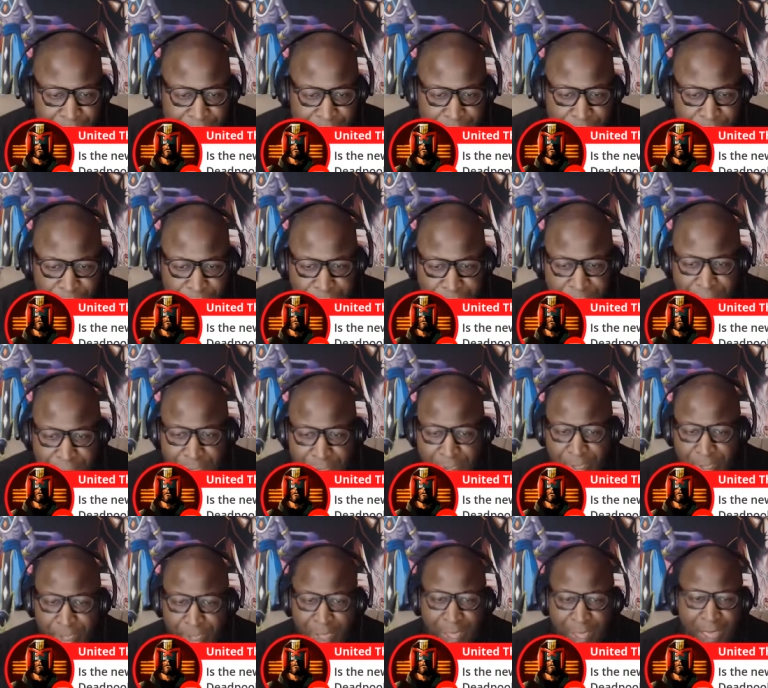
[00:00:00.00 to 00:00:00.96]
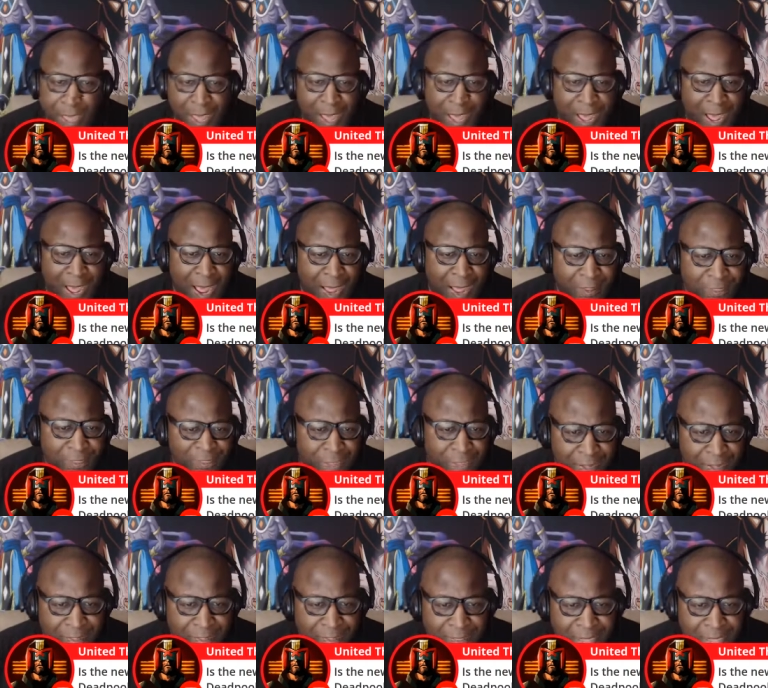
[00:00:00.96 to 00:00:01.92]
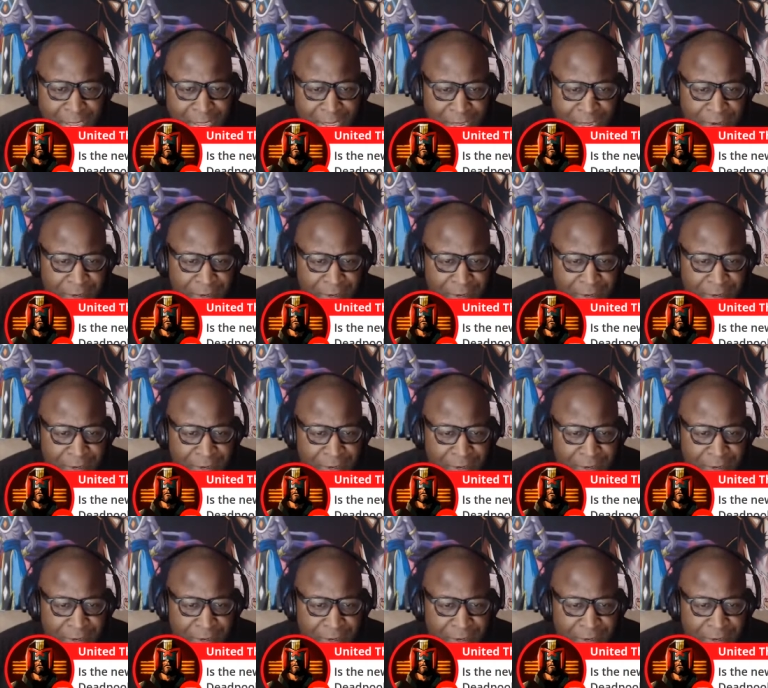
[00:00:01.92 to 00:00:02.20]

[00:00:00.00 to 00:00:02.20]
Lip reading: 3? I think that